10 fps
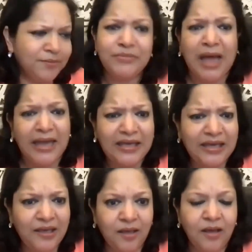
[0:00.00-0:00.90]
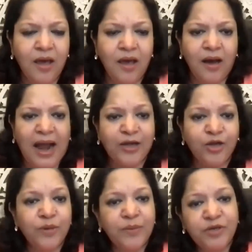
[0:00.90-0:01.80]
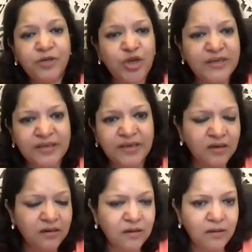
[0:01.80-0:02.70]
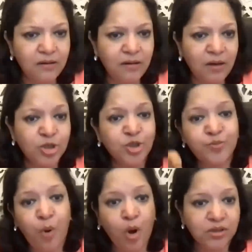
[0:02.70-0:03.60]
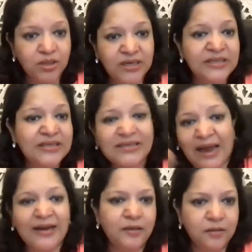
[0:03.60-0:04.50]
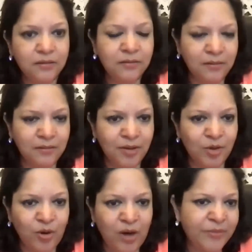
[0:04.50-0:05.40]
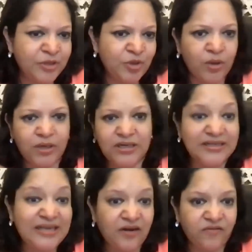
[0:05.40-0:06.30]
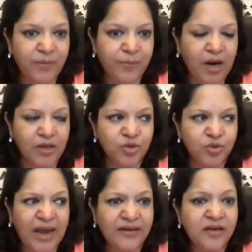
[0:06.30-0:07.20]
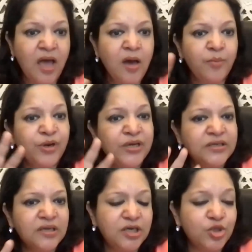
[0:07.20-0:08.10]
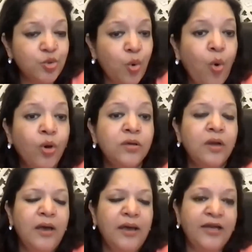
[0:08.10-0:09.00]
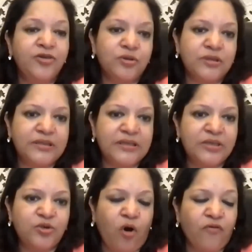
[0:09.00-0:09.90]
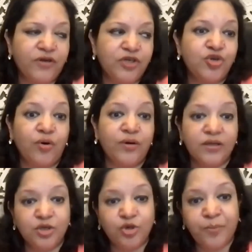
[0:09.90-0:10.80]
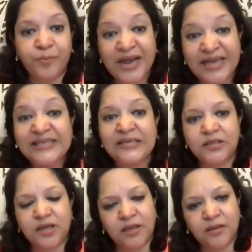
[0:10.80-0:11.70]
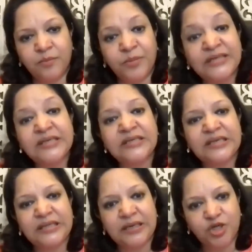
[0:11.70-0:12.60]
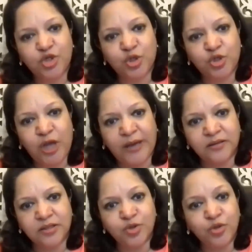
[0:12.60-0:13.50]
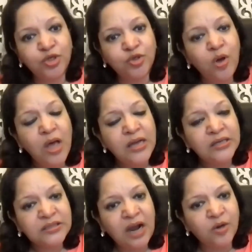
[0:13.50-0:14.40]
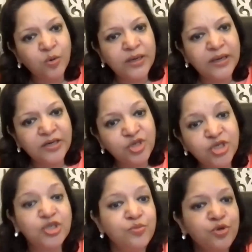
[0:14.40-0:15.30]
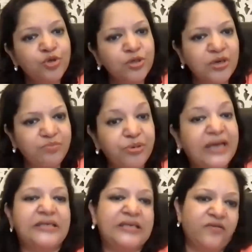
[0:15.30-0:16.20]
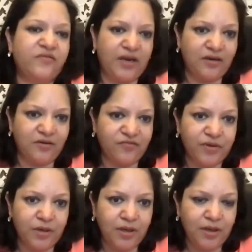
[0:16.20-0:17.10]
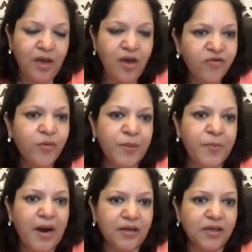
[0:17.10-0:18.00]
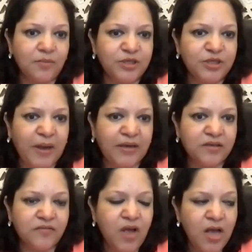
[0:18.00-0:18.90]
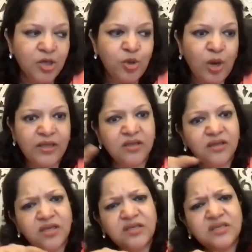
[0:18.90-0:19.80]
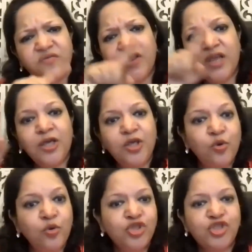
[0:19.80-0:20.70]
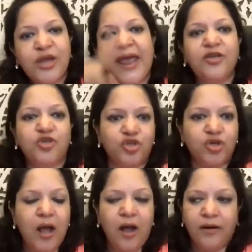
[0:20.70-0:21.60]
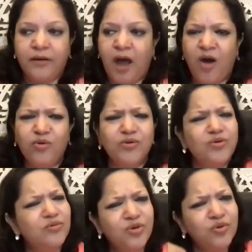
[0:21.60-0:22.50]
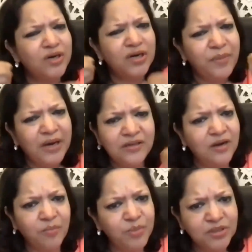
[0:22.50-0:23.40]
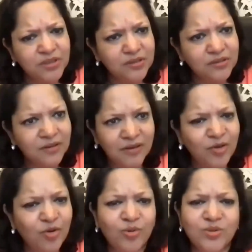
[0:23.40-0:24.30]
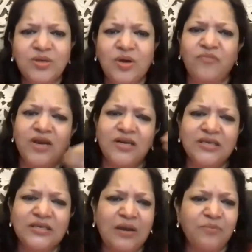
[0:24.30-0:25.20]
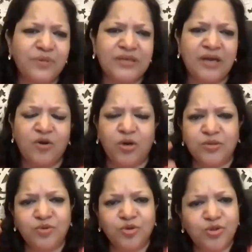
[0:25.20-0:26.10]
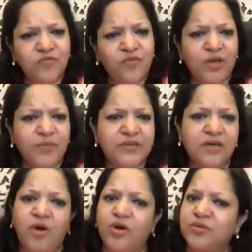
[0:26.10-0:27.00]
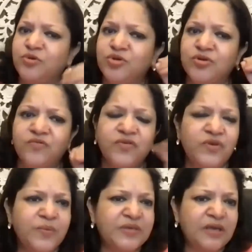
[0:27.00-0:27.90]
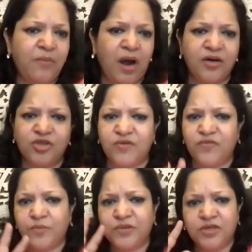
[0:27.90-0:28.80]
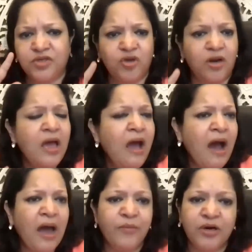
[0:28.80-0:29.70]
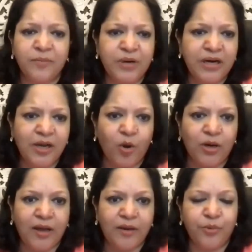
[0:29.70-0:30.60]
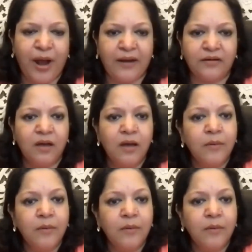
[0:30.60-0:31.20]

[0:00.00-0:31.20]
Nike, and you may be chasing a spot inside, Amazon and inside Flipkart. So that brings in its own intricacies of ensuring that you're presence in the digital channels. You need to start looking at distribution and pricing very differently from a marketing perspective. So I think this is a very huge change. Now, you can debate the numbers. You know, somewhere it is 10% contribution, 40% contribution, 50% market share from digital. I'm a completely online brand.